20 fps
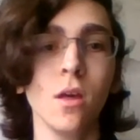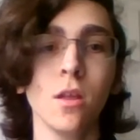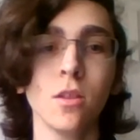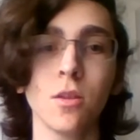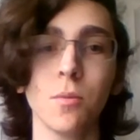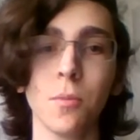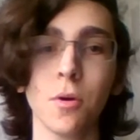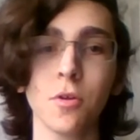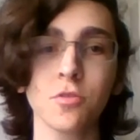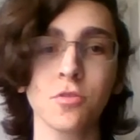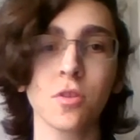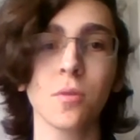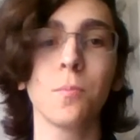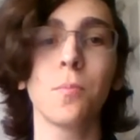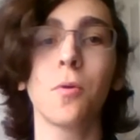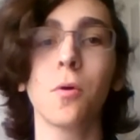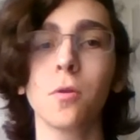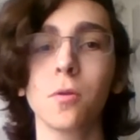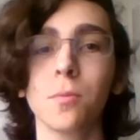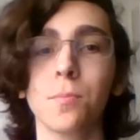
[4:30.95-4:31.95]
The most
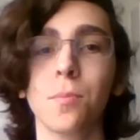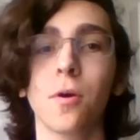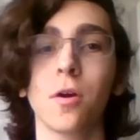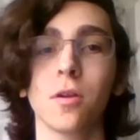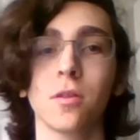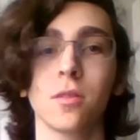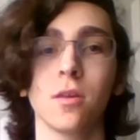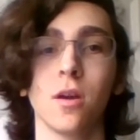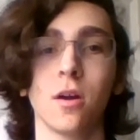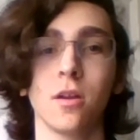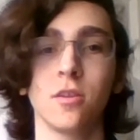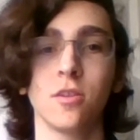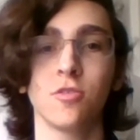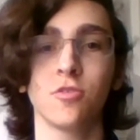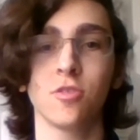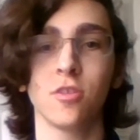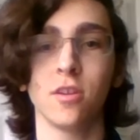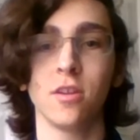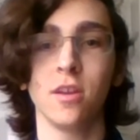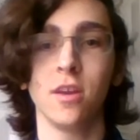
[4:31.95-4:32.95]
important part of the
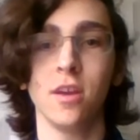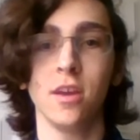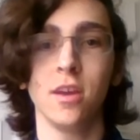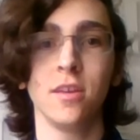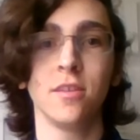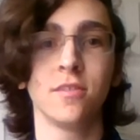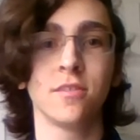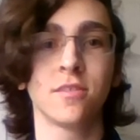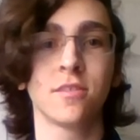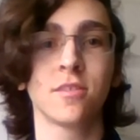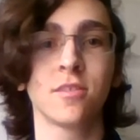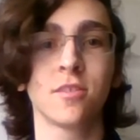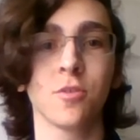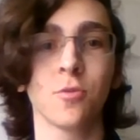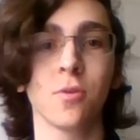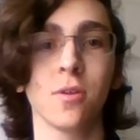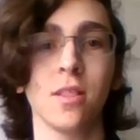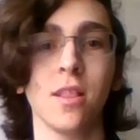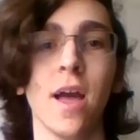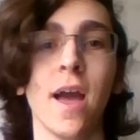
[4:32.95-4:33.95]
audition is to
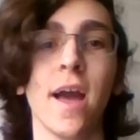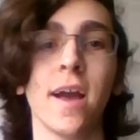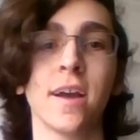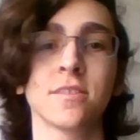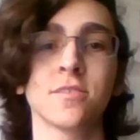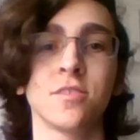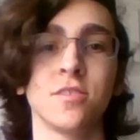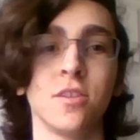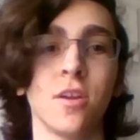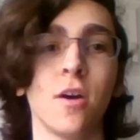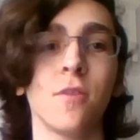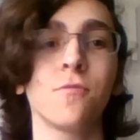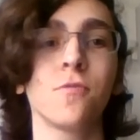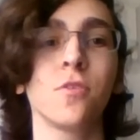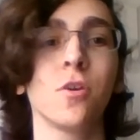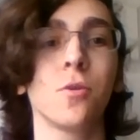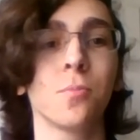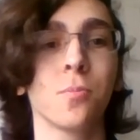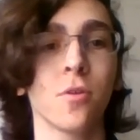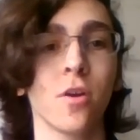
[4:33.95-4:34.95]
relax and not
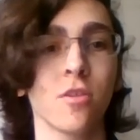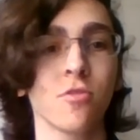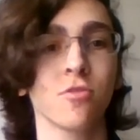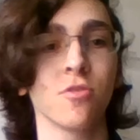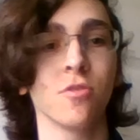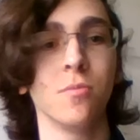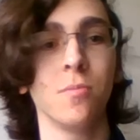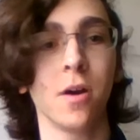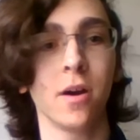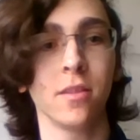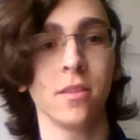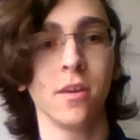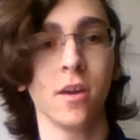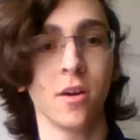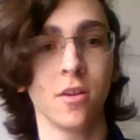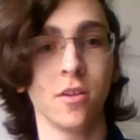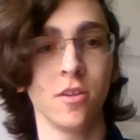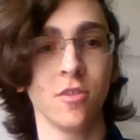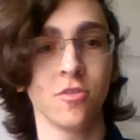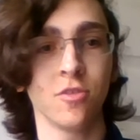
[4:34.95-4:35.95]
feel pressured by the
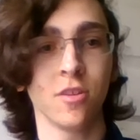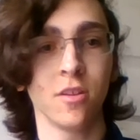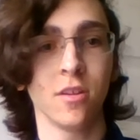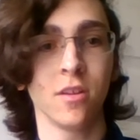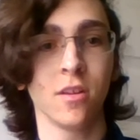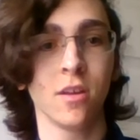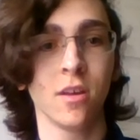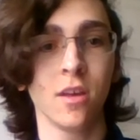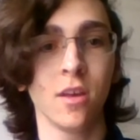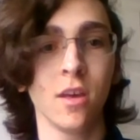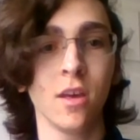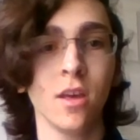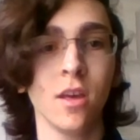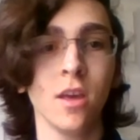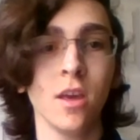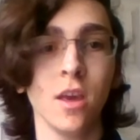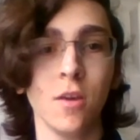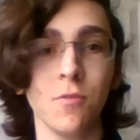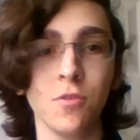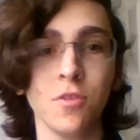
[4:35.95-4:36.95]
audition.
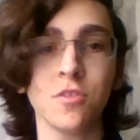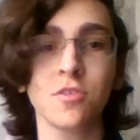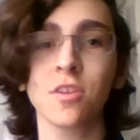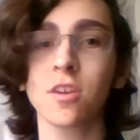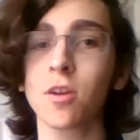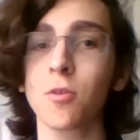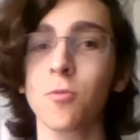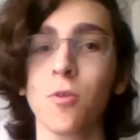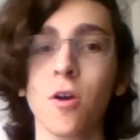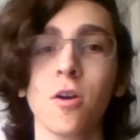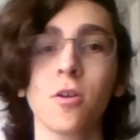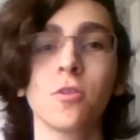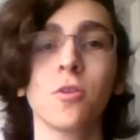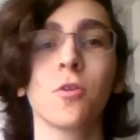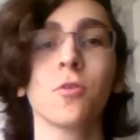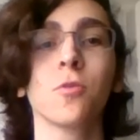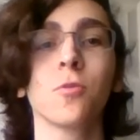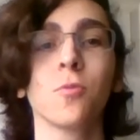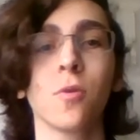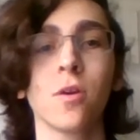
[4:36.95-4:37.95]
If you sing a wrong
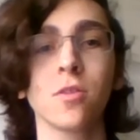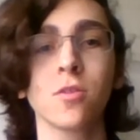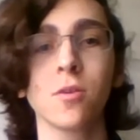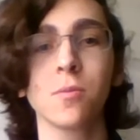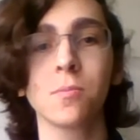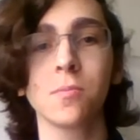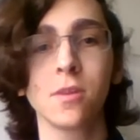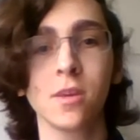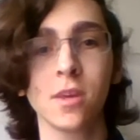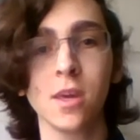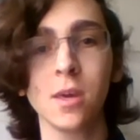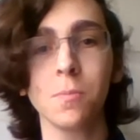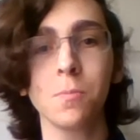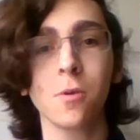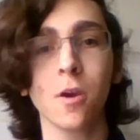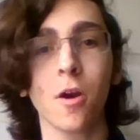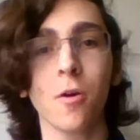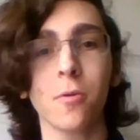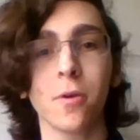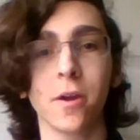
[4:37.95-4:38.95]
note or rhythm, keep
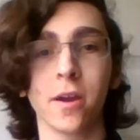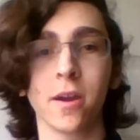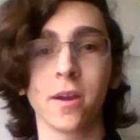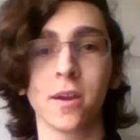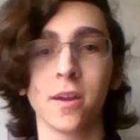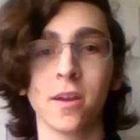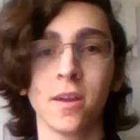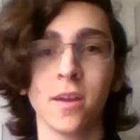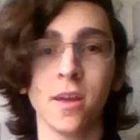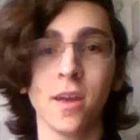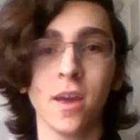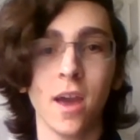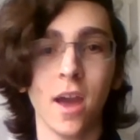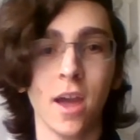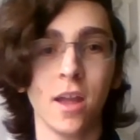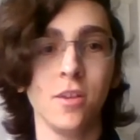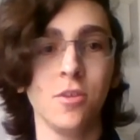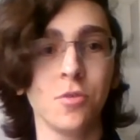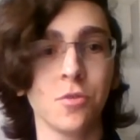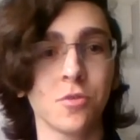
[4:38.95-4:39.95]
going,
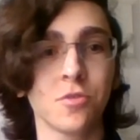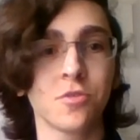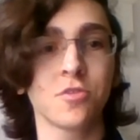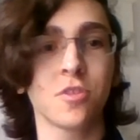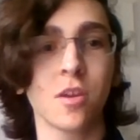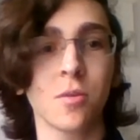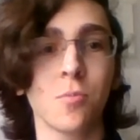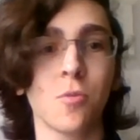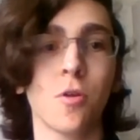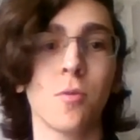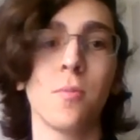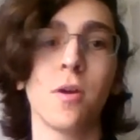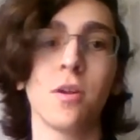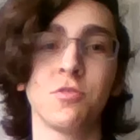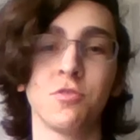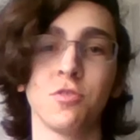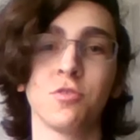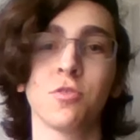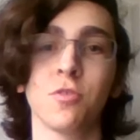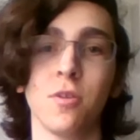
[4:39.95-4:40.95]
and you'll sing more
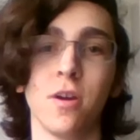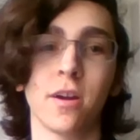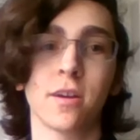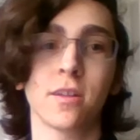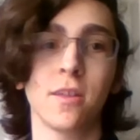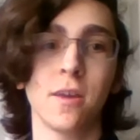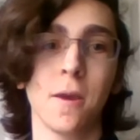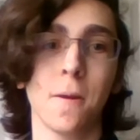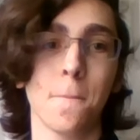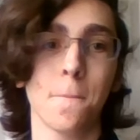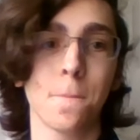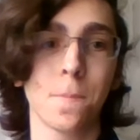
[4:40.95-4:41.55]
measures correctly.